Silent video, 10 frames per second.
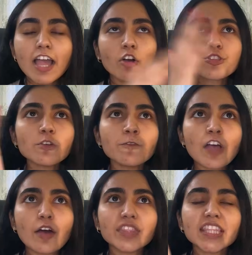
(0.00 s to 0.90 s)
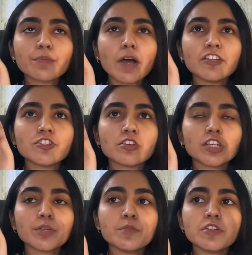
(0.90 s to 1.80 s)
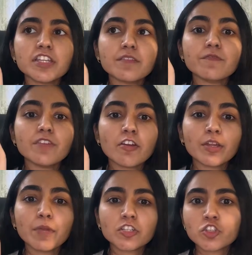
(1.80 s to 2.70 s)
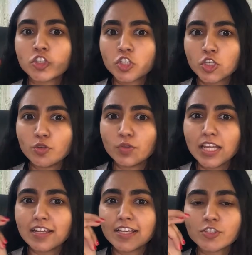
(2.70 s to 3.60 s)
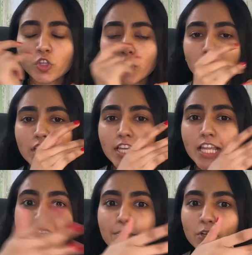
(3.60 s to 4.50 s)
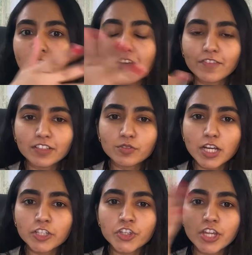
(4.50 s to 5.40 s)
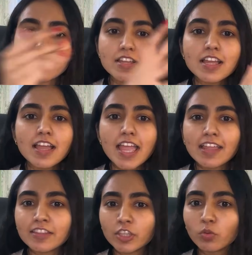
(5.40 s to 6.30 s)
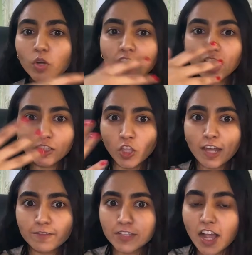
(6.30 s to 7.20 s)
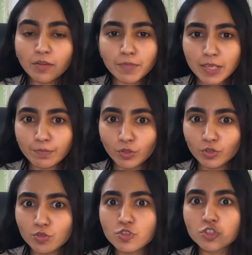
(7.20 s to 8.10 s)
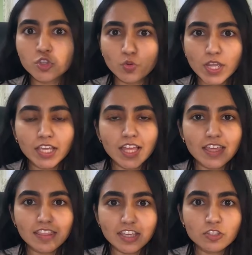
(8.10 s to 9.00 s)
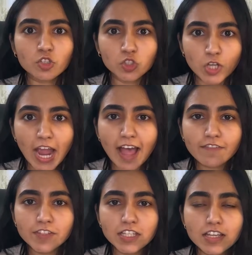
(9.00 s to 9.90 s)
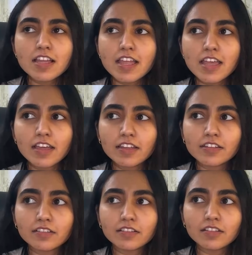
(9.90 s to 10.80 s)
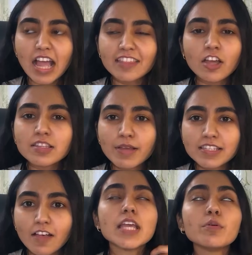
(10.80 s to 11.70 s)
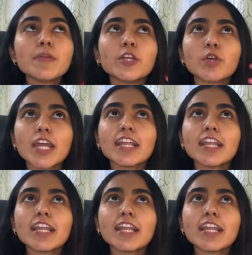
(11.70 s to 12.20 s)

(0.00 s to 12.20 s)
also found that the punch needle community very much skewed in a certain demographic direction, and there weren't a lot of young people doing this craft, and I thought to myself, it would be great